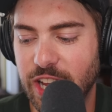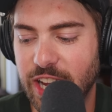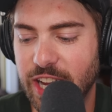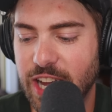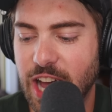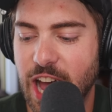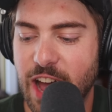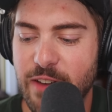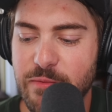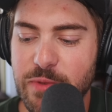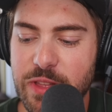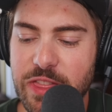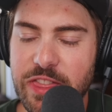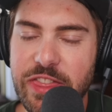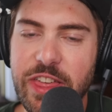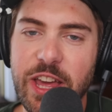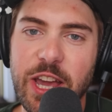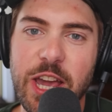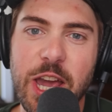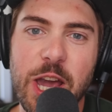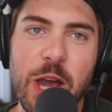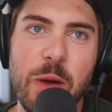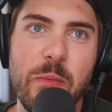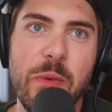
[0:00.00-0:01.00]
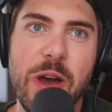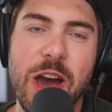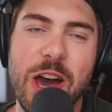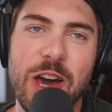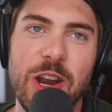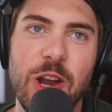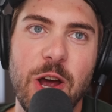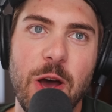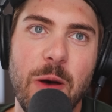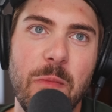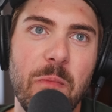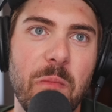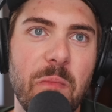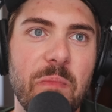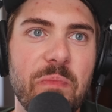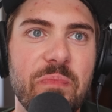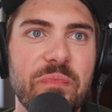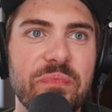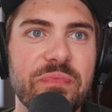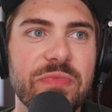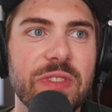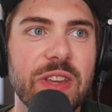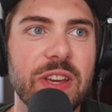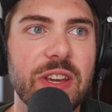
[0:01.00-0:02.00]
Like I've been thinking about,
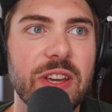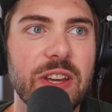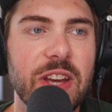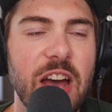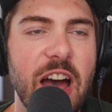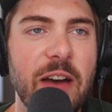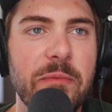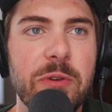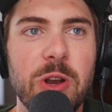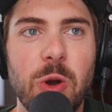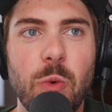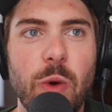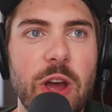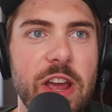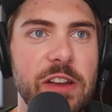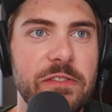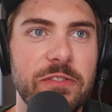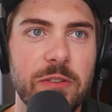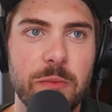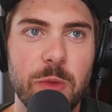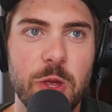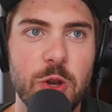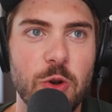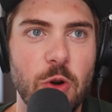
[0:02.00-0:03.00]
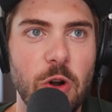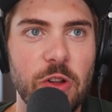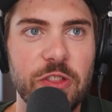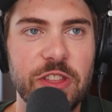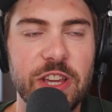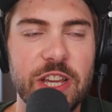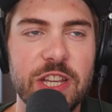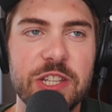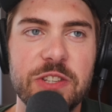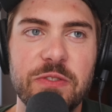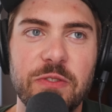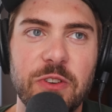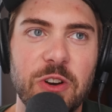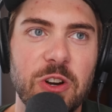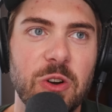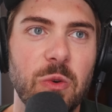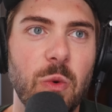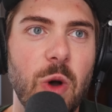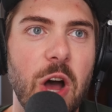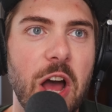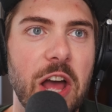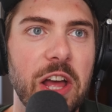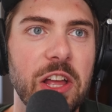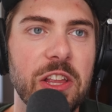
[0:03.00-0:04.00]
I've been away from the Northeast for
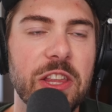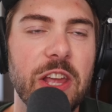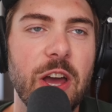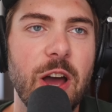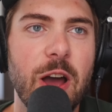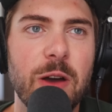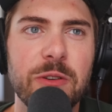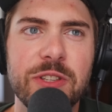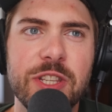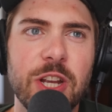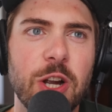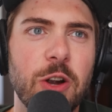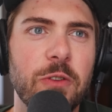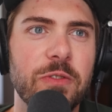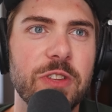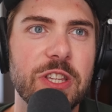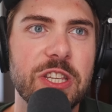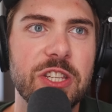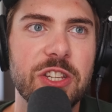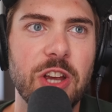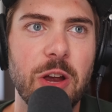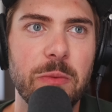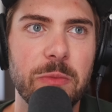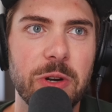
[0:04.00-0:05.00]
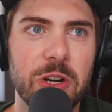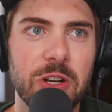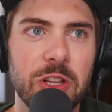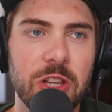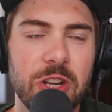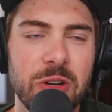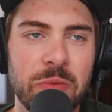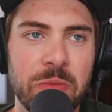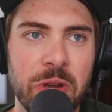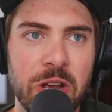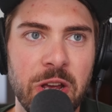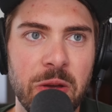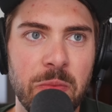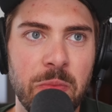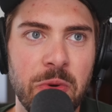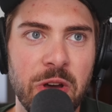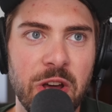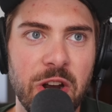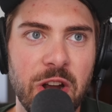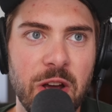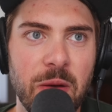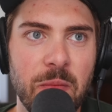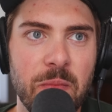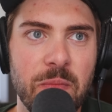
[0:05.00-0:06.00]
a while now. I was there over the summer a little bit,
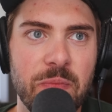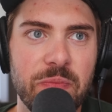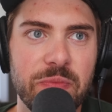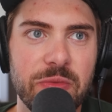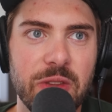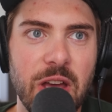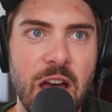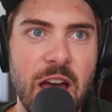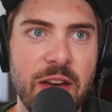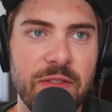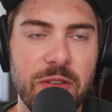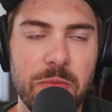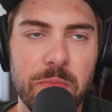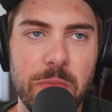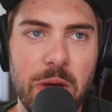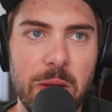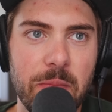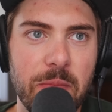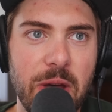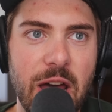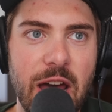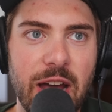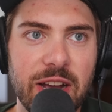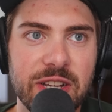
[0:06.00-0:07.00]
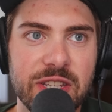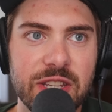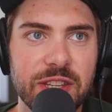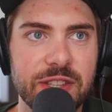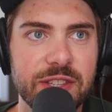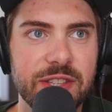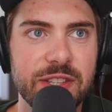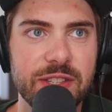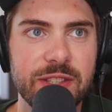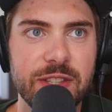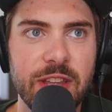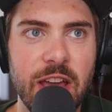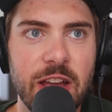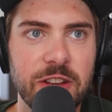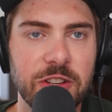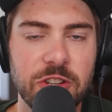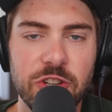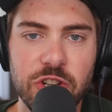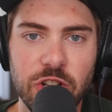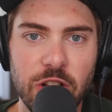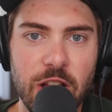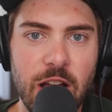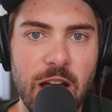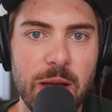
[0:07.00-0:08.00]
but, I haven't been back since the
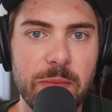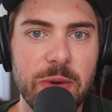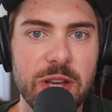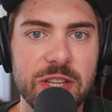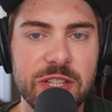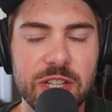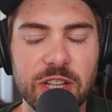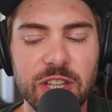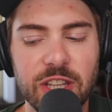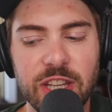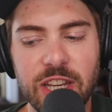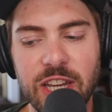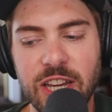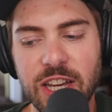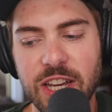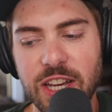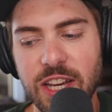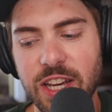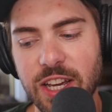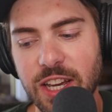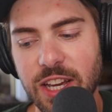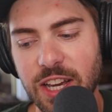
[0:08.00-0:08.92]
end of July basically.